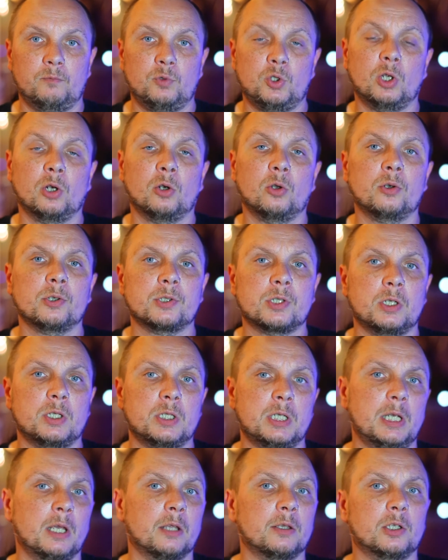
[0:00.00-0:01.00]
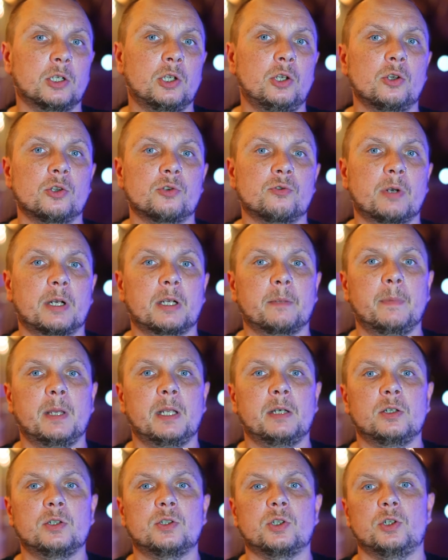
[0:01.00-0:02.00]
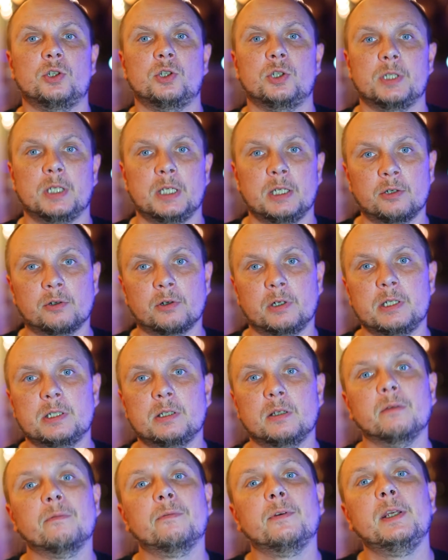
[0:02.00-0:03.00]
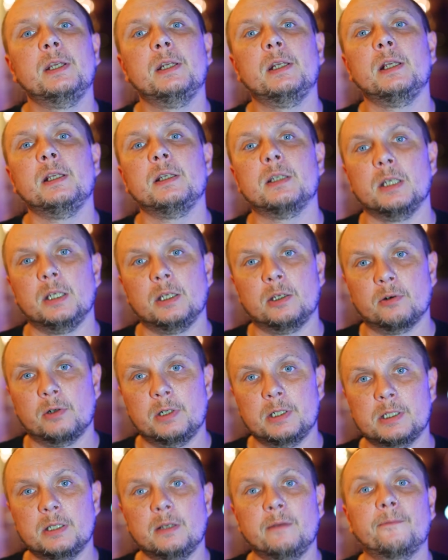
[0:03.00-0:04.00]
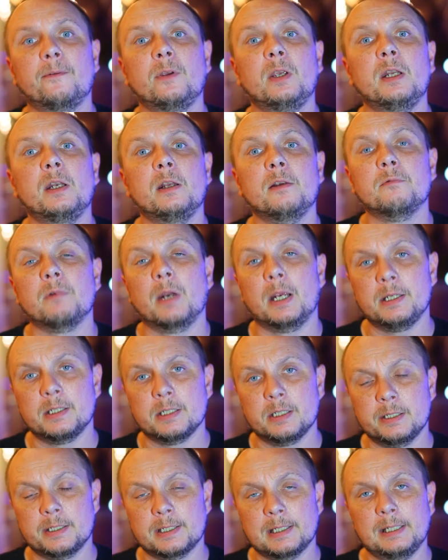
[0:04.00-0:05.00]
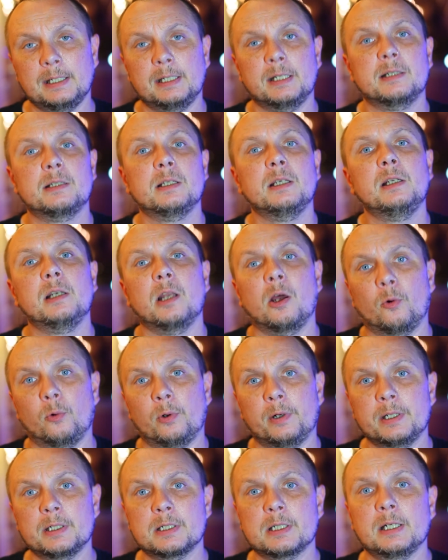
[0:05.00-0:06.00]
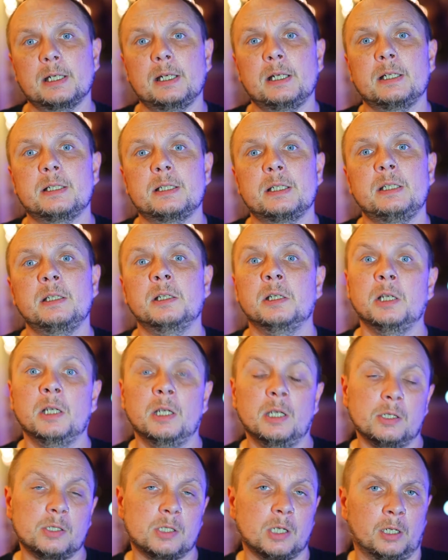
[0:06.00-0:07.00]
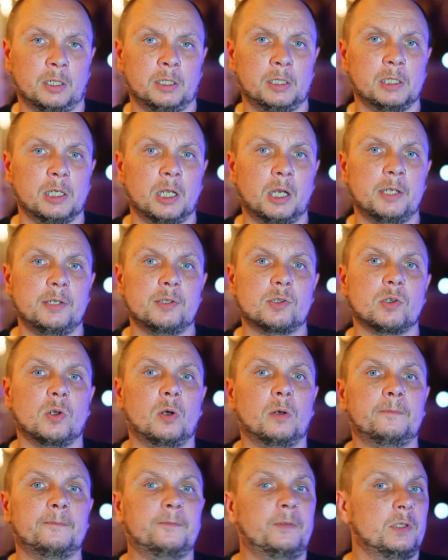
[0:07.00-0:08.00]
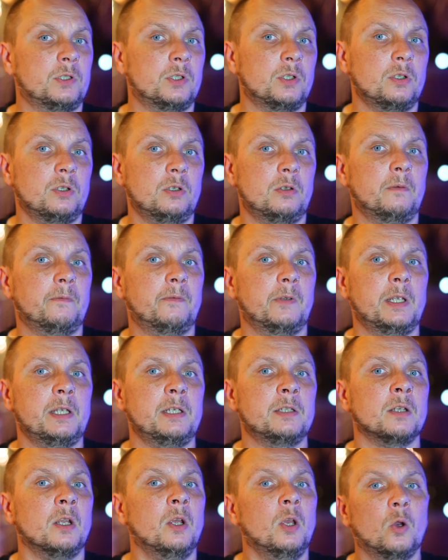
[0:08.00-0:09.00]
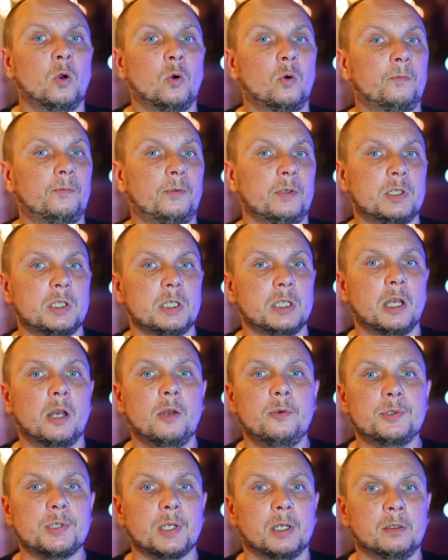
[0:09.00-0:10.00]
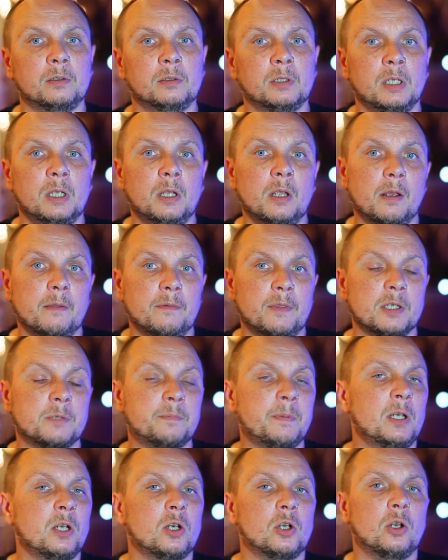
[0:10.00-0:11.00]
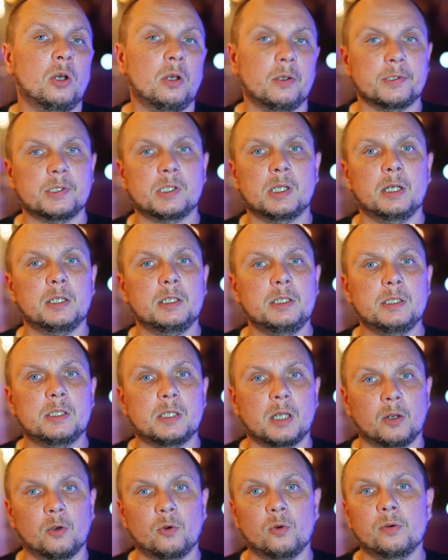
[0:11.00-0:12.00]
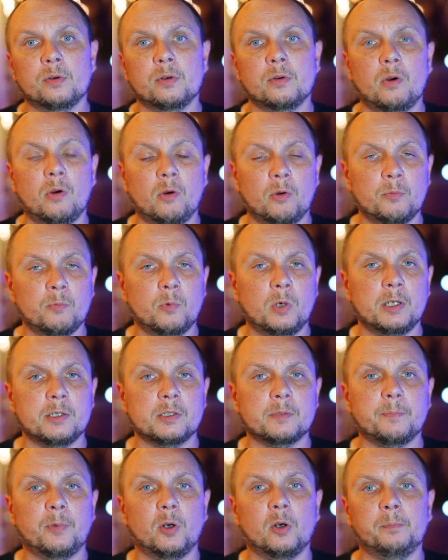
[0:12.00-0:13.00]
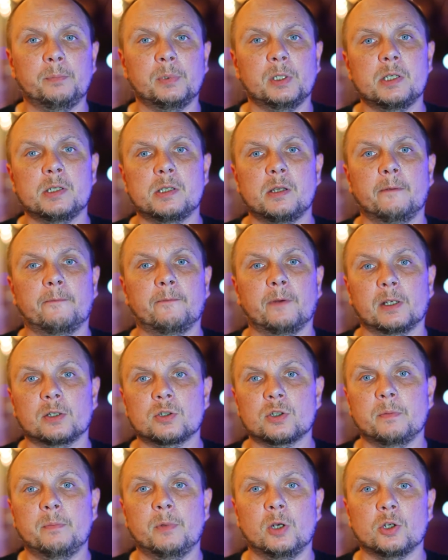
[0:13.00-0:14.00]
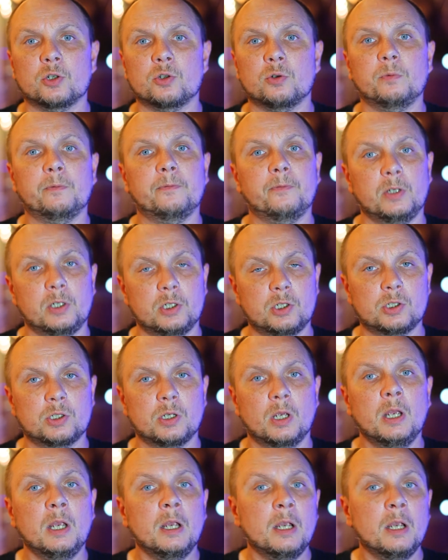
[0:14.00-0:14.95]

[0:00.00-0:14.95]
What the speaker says: You'll also see other cures recommended, such as increasing feeding, decreasing feeding, raising salinity, lowering salinity, turning lights off, fitting UVs, or fitting ozone. There's been a lot of studies done on white spot because it affects commercial fish,